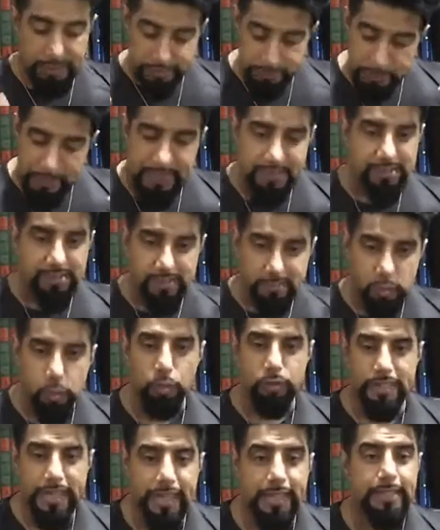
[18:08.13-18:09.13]
because he's
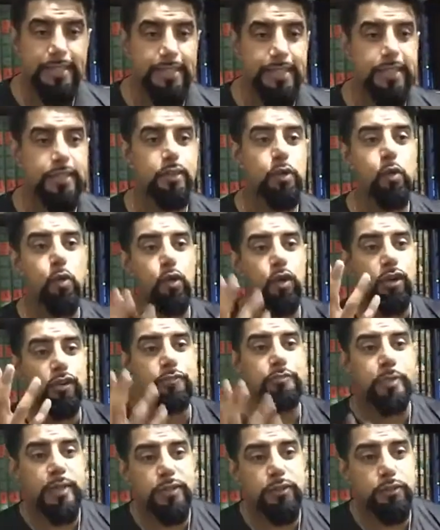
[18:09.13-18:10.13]
all naked, all
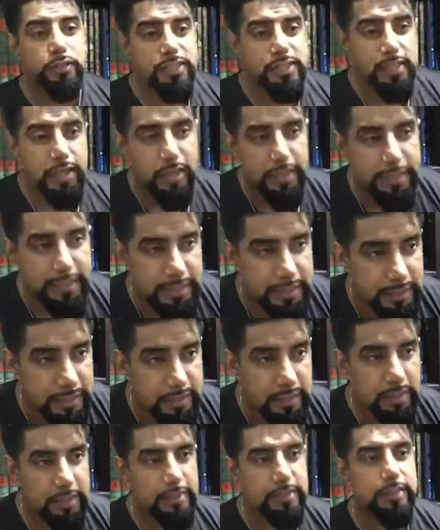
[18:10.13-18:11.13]
of Banu Israel,
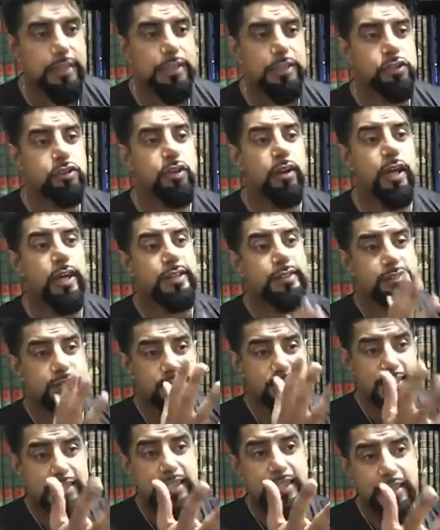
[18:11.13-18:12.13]
the Israelites,
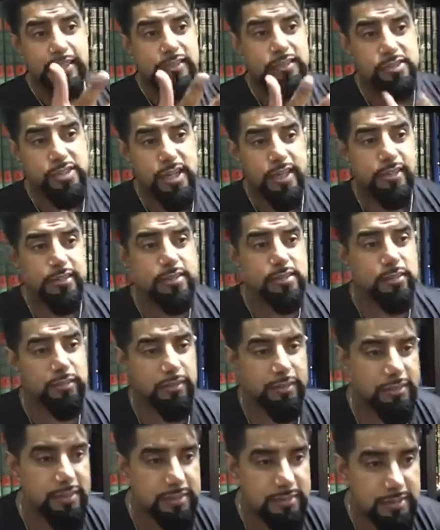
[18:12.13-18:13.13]
see his
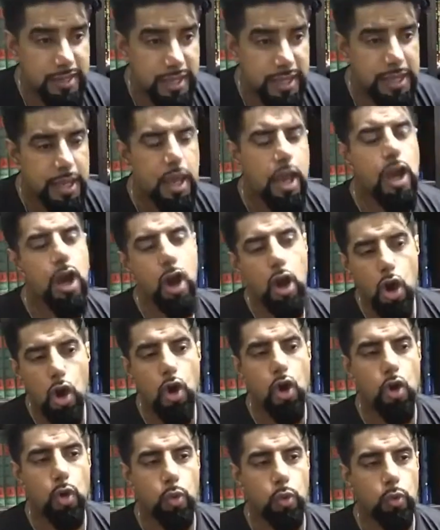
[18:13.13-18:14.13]
genitals and say,
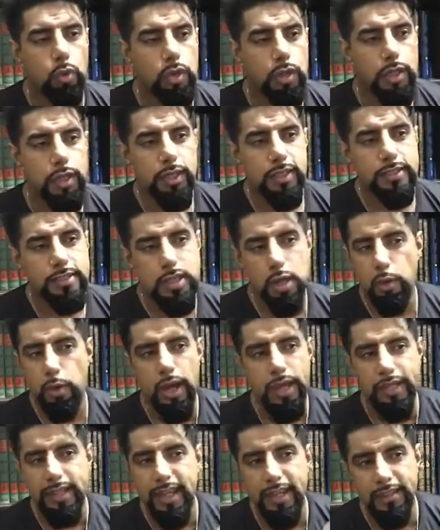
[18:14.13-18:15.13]
Oh, so
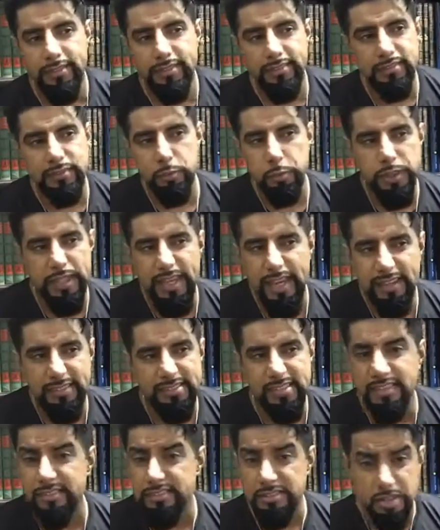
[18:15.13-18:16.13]
I guess we guess
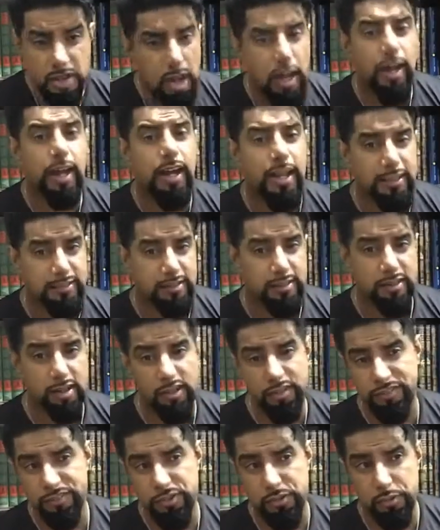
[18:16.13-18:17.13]
he's not Adar
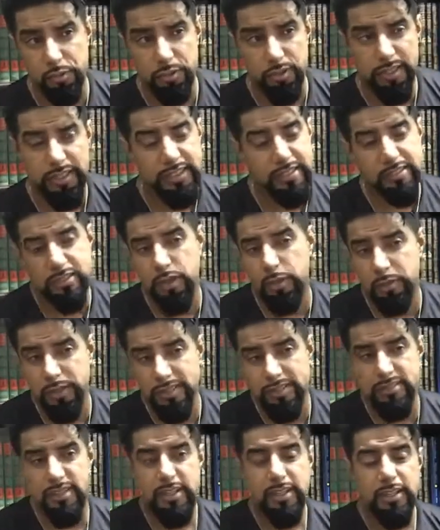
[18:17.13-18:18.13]
after all. He, you know,
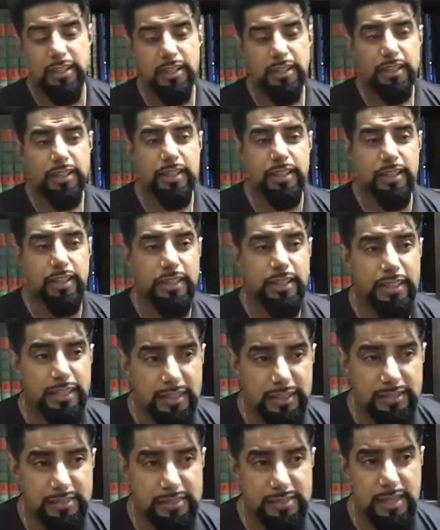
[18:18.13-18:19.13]
his uh,
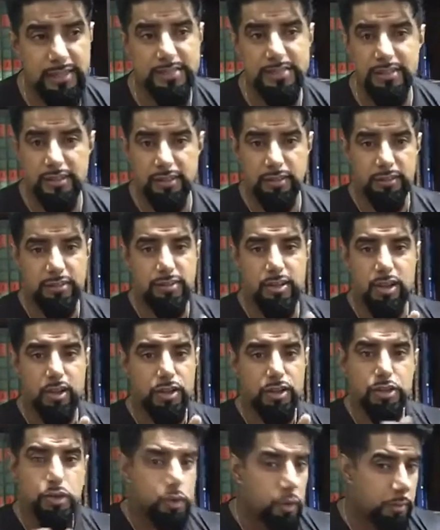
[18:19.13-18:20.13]
his testicles are
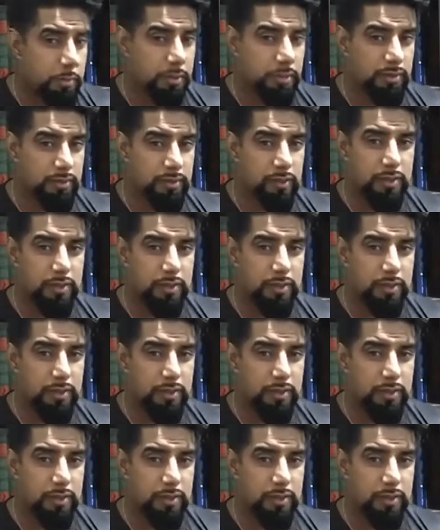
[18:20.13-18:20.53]
normal.